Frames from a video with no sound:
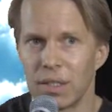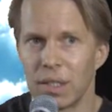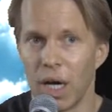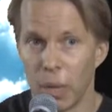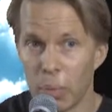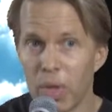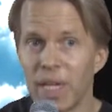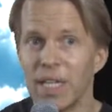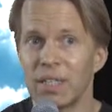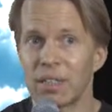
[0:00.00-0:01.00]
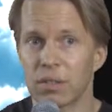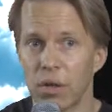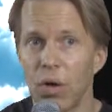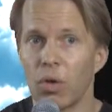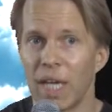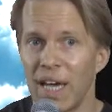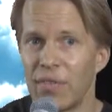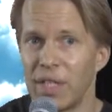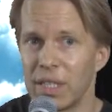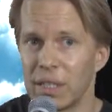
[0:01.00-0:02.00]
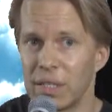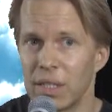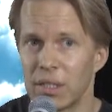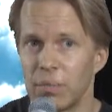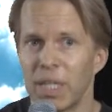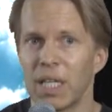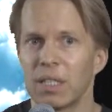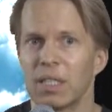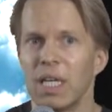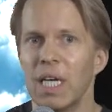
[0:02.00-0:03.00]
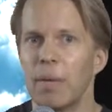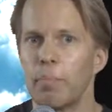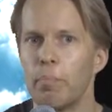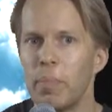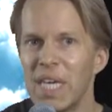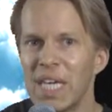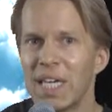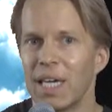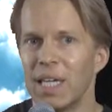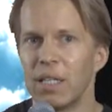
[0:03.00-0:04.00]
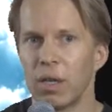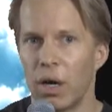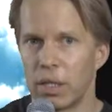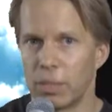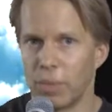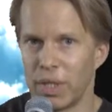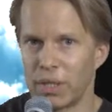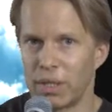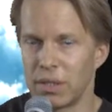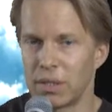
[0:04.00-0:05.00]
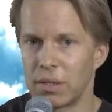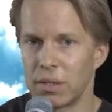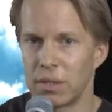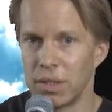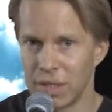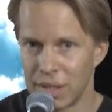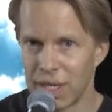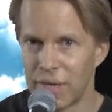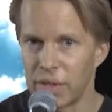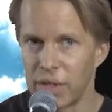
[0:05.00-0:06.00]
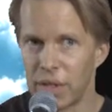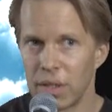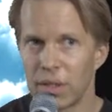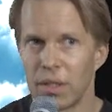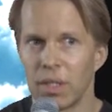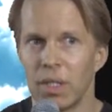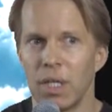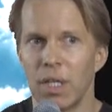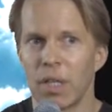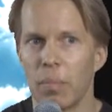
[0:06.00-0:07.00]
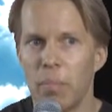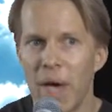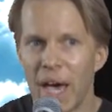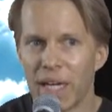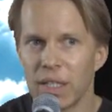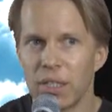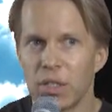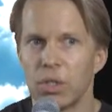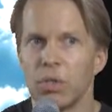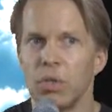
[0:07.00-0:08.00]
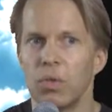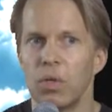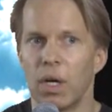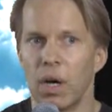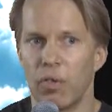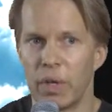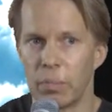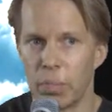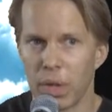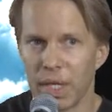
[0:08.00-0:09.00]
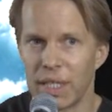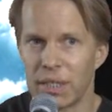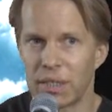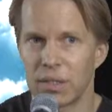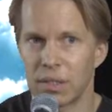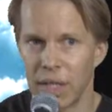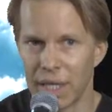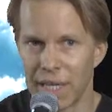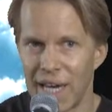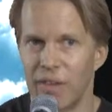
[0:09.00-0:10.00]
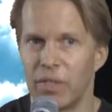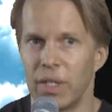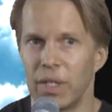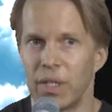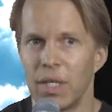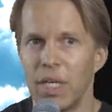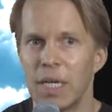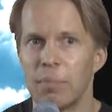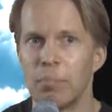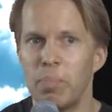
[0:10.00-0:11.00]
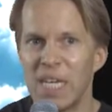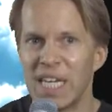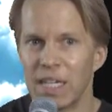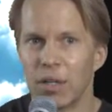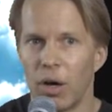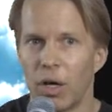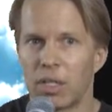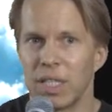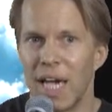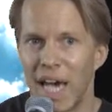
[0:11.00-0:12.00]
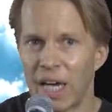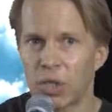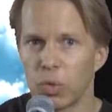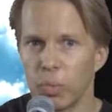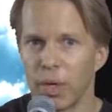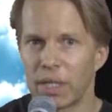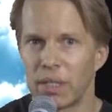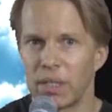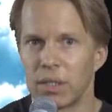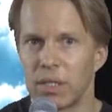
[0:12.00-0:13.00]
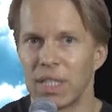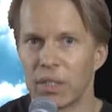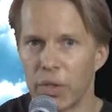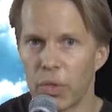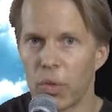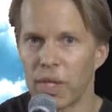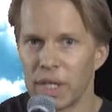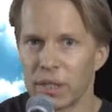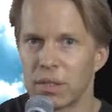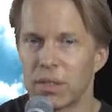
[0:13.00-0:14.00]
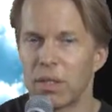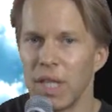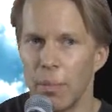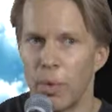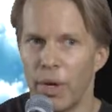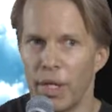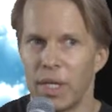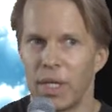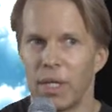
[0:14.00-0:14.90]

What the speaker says: a place called heaven exists, because being in God's presence is heaven. The magnitude of a place like heaven, being in God's actual presence, his authority, his celebrity,